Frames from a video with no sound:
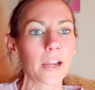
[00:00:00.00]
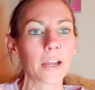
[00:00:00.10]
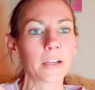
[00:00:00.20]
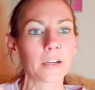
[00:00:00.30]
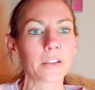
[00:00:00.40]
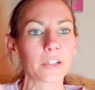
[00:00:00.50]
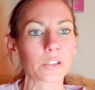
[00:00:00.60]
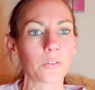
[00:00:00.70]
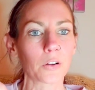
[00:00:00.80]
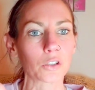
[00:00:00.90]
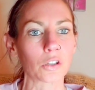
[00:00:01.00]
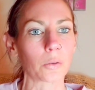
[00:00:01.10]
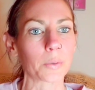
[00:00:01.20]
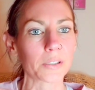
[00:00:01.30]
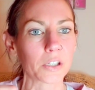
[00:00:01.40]
in this
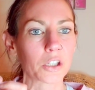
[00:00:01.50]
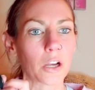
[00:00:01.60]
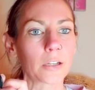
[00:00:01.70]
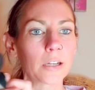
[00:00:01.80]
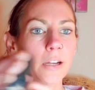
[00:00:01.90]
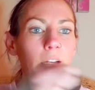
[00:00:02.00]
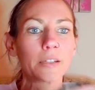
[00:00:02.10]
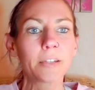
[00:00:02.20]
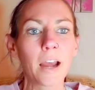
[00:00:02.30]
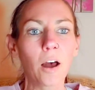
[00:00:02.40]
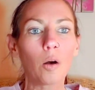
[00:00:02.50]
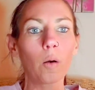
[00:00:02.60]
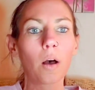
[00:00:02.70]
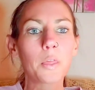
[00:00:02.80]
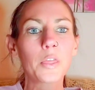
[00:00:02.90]
functional position.
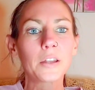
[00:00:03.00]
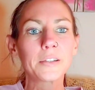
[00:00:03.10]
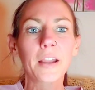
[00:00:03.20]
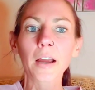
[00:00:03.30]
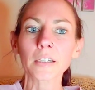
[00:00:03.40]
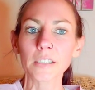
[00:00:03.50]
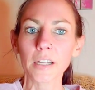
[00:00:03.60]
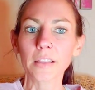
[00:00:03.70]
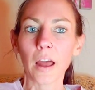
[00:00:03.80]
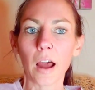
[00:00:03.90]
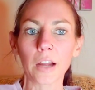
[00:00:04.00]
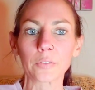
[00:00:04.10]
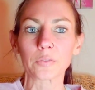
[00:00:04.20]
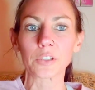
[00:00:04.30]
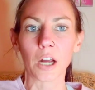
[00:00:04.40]
Now, the next thing that
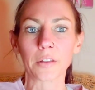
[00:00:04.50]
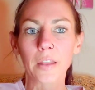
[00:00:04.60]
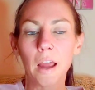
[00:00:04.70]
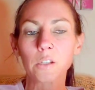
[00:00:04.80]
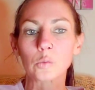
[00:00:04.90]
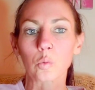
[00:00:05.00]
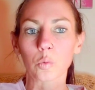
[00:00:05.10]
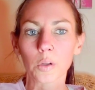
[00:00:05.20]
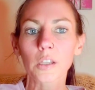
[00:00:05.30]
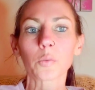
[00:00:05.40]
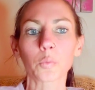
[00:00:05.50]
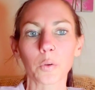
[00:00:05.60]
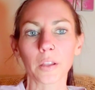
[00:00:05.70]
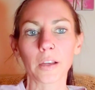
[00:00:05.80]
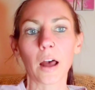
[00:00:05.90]
I've done that has really,
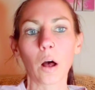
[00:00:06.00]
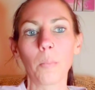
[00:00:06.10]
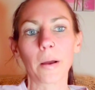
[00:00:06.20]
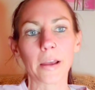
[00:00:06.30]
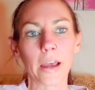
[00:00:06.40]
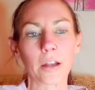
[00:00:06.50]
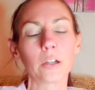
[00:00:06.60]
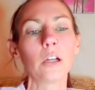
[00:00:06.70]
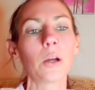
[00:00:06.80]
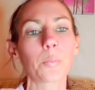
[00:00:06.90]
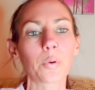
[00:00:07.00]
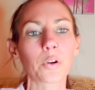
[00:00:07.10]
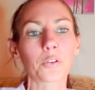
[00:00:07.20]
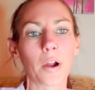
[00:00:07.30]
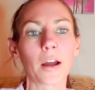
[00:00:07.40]
really helped my hand
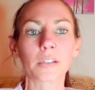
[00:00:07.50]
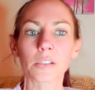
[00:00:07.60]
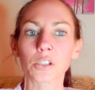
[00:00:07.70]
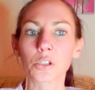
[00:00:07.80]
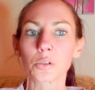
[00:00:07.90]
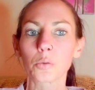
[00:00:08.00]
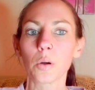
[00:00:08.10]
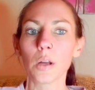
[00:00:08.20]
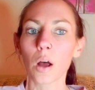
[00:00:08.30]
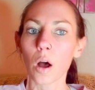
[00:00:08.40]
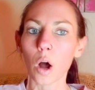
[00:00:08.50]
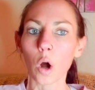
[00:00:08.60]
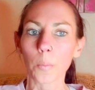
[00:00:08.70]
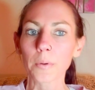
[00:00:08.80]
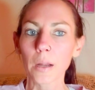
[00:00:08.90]
progress to
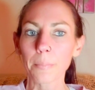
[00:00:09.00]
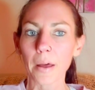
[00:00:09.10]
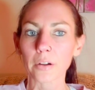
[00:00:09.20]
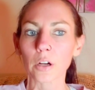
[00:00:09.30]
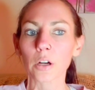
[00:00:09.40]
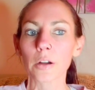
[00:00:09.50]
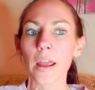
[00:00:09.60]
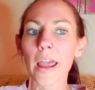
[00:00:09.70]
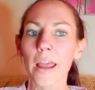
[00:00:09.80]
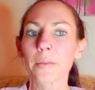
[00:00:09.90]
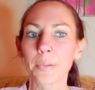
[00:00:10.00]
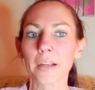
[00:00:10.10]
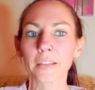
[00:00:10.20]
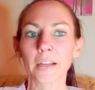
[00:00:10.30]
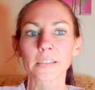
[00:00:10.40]
open up better and
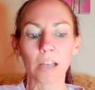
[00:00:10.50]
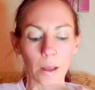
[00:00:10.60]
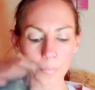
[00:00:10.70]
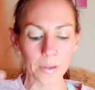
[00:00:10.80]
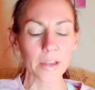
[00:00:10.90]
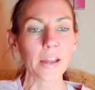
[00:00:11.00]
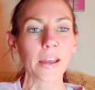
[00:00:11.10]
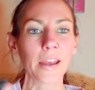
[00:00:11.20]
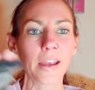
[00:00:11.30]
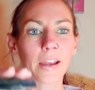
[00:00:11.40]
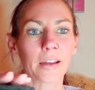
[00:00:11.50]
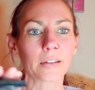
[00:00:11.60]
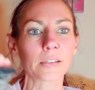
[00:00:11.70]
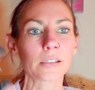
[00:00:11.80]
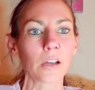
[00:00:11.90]
pick things up
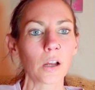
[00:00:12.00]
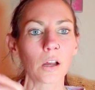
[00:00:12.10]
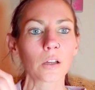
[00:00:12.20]
is